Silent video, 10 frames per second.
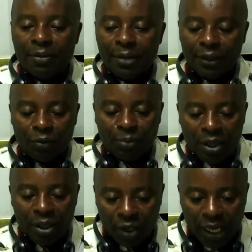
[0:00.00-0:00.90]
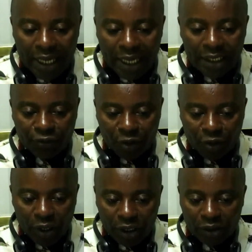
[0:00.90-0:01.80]
But if you play your cards very
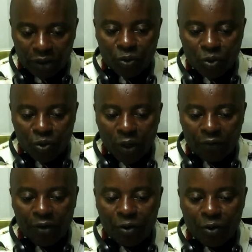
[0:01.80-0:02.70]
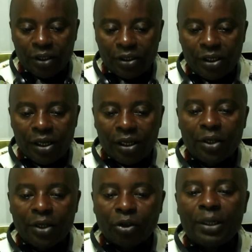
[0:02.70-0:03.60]
well, then
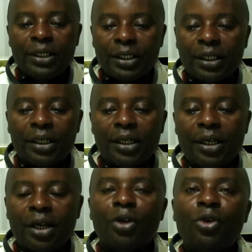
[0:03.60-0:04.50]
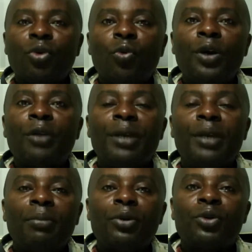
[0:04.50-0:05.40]
automatically you will be
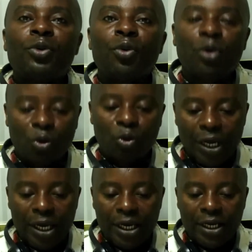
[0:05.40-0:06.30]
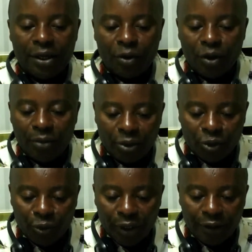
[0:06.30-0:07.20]
able to win. You'll be able to
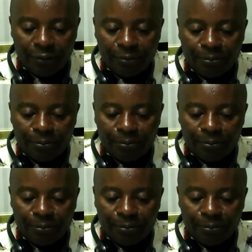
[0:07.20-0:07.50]
win.